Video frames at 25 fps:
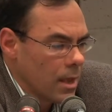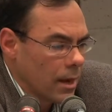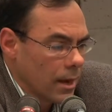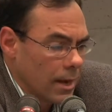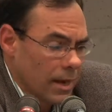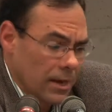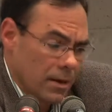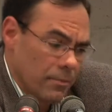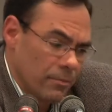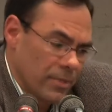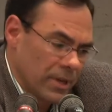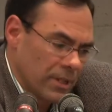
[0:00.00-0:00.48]

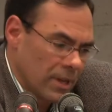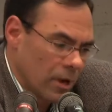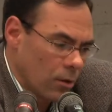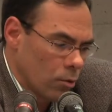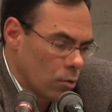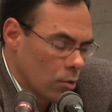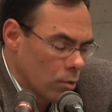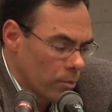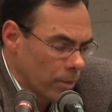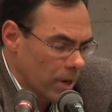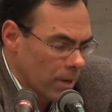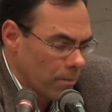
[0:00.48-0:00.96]

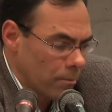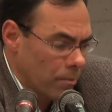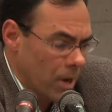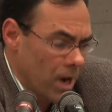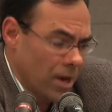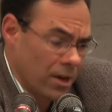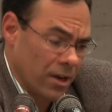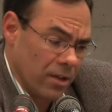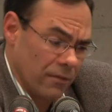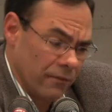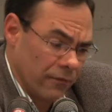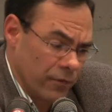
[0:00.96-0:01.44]
Carapanaúba,
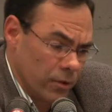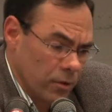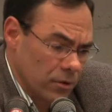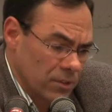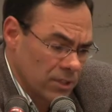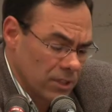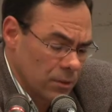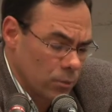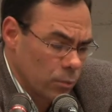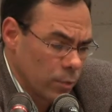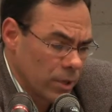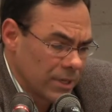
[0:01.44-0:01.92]
bark
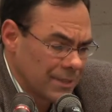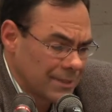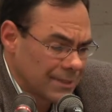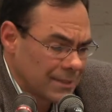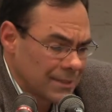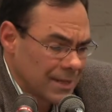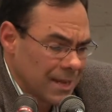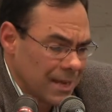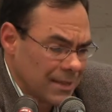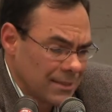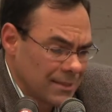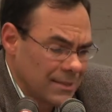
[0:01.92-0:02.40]
infusion
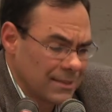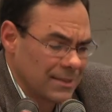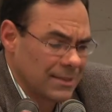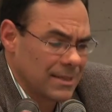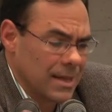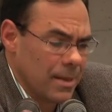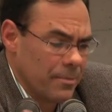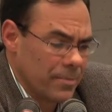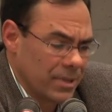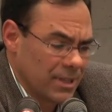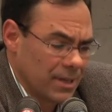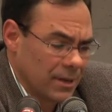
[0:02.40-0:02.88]
with
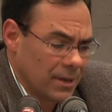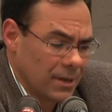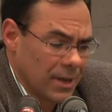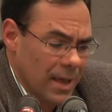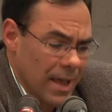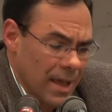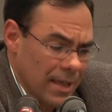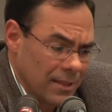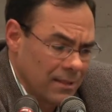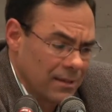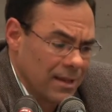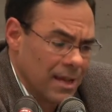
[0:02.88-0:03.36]
antiseptic
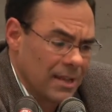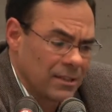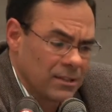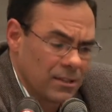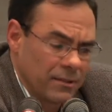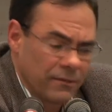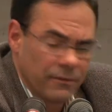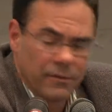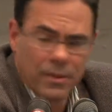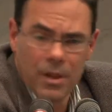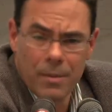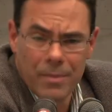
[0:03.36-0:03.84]
and
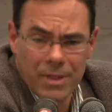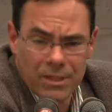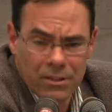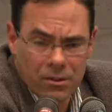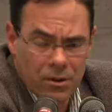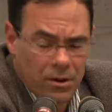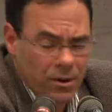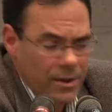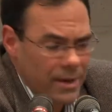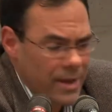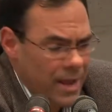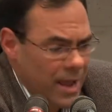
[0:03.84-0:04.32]

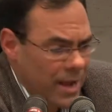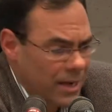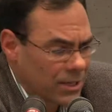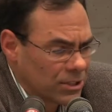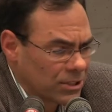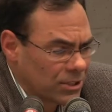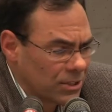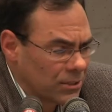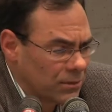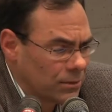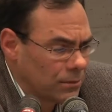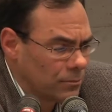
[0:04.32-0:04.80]
anti-inflammatory
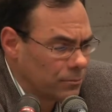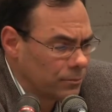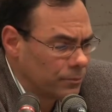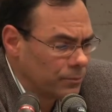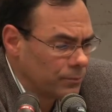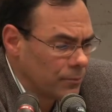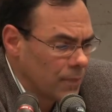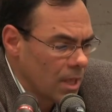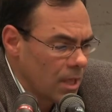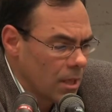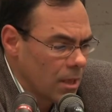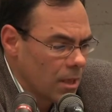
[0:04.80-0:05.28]
action.
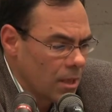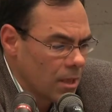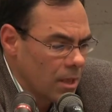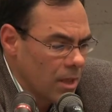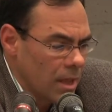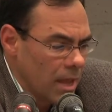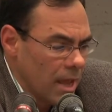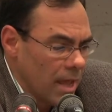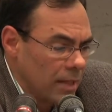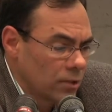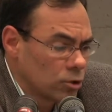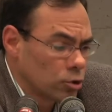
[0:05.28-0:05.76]

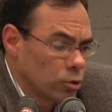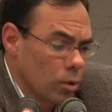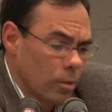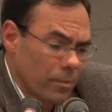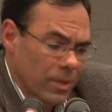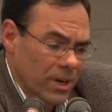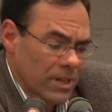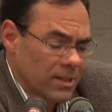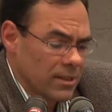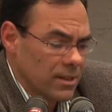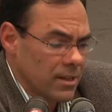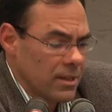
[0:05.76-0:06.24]
And João
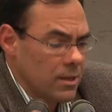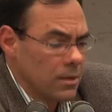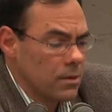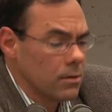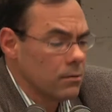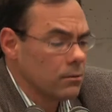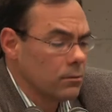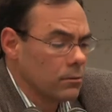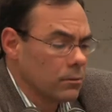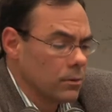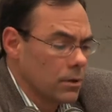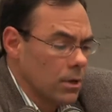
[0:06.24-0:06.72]

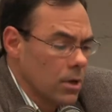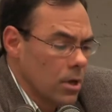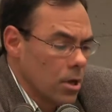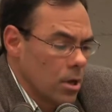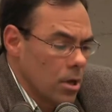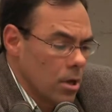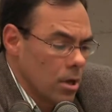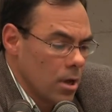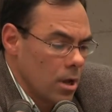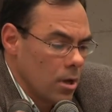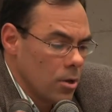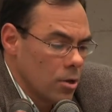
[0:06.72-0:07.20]
Brandinho,
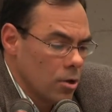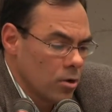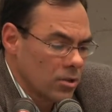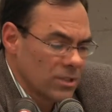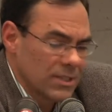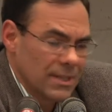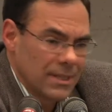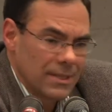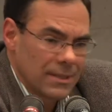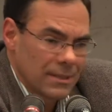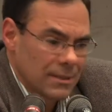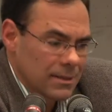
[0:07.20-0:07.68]

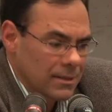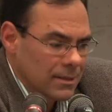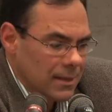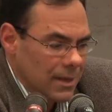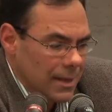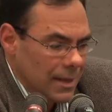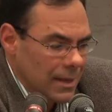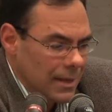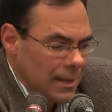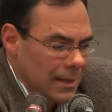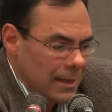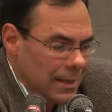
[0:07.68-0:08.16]
used
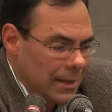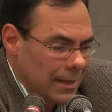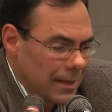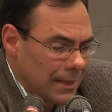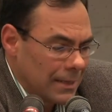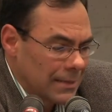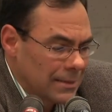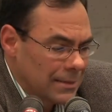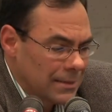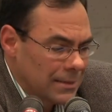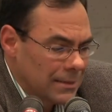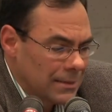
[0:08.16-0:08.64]

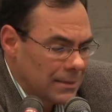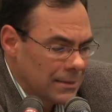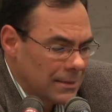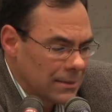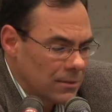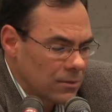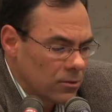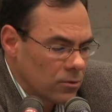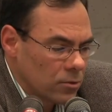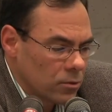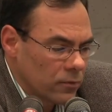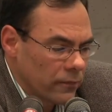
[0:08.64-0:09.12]

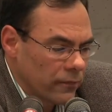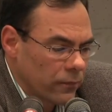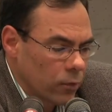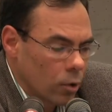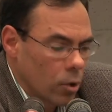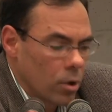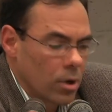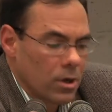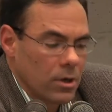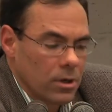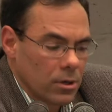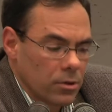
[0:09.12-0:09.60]

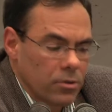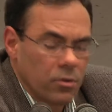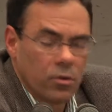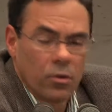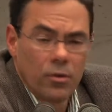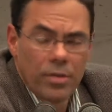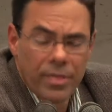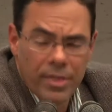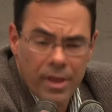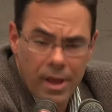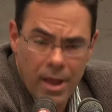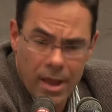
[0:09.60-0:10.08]
for
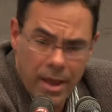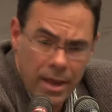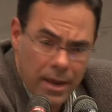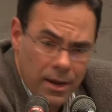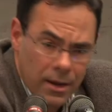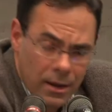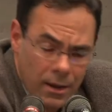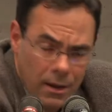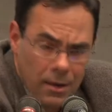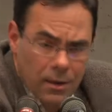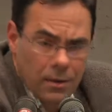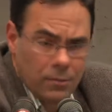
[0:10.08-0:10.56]

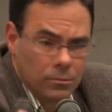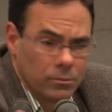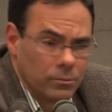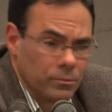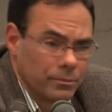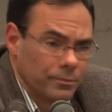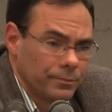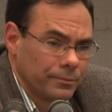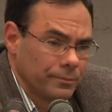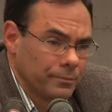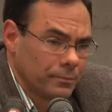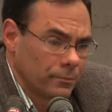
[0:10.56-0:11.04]
toothache,
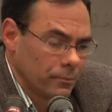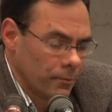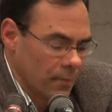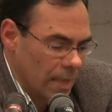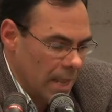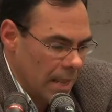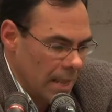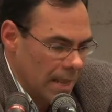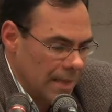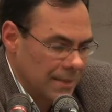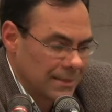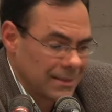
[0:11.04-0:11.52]

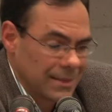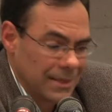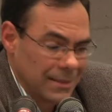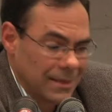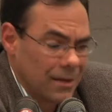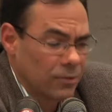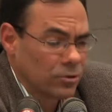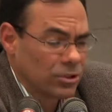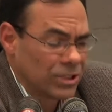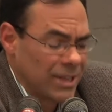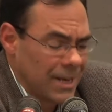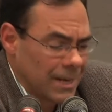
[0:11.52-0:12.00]
as
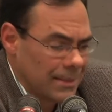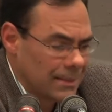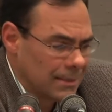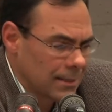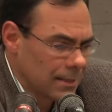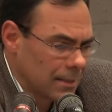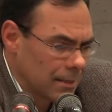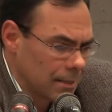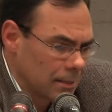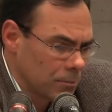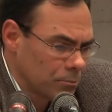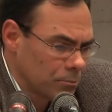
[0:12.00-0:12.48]
analgesic.